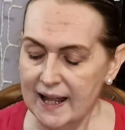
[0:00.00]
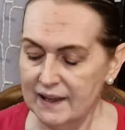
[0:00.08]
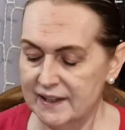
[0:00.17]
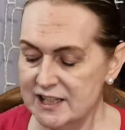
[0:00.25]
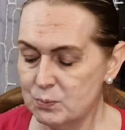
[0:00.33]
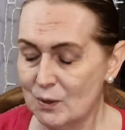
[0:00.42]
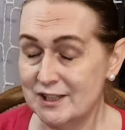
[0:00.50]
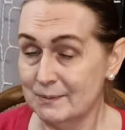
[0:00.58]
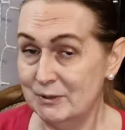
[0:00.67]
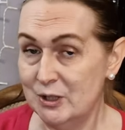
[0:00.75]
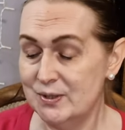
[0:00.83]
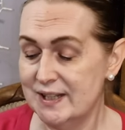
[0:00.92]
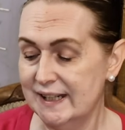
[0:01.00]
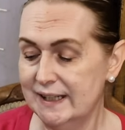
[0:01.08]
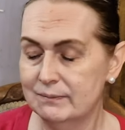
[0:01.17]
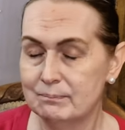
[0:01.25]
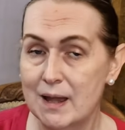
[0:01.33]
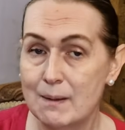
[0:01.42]
This one's a
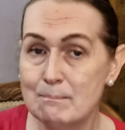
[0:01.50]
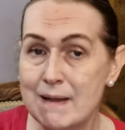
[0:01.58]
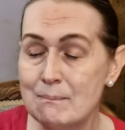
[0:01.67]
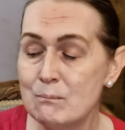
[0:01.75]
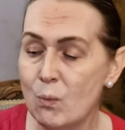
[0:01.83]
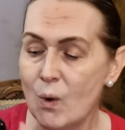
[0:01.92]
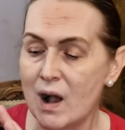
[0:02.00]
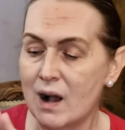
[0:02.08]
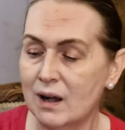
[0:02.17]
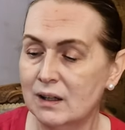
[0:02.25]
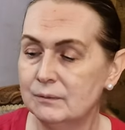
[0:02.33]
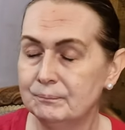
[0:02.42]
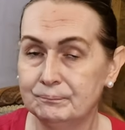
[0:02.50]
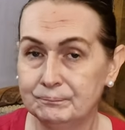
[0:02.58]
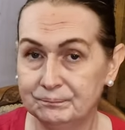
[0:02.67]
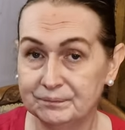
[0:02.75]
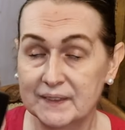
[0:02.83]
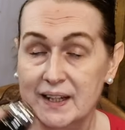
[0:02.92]
beauty. Memoir.
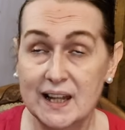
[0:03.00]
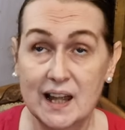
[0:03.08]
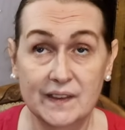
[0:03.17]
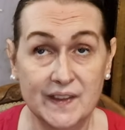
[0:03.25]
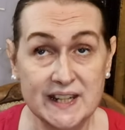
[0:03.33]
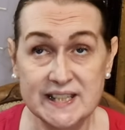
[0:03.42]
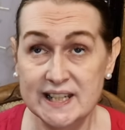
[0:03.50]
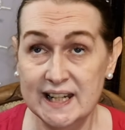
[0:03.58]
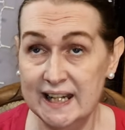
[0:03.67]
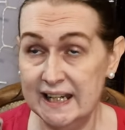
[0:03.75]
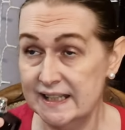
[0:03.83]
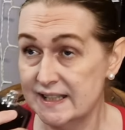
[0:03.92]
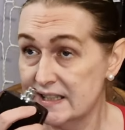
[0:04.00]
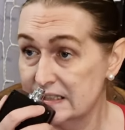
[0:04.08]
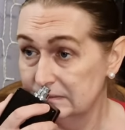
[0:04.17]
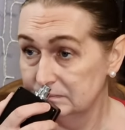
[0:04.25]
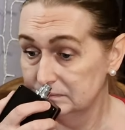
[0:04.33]
This is